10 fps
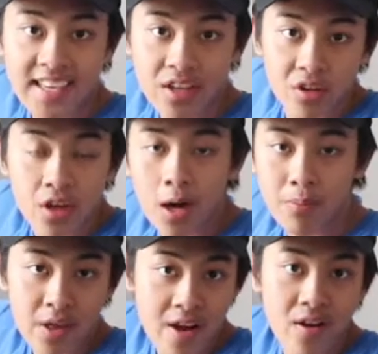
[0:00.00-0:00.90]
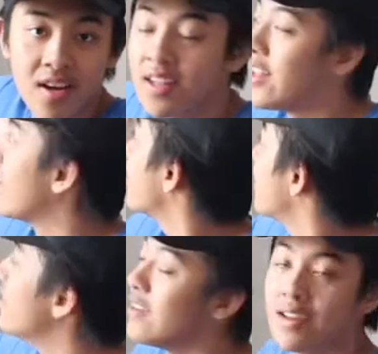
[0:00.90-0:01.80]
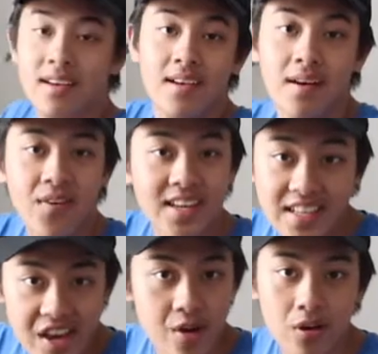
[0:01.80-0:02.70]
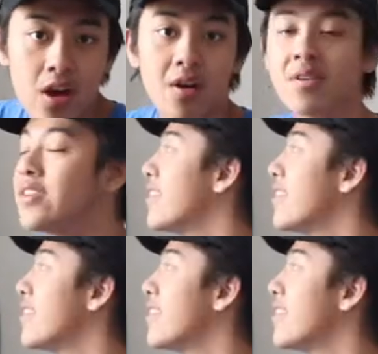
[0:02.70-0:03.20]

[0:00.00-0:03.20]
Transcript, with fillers: killed up there like a fucking year ago.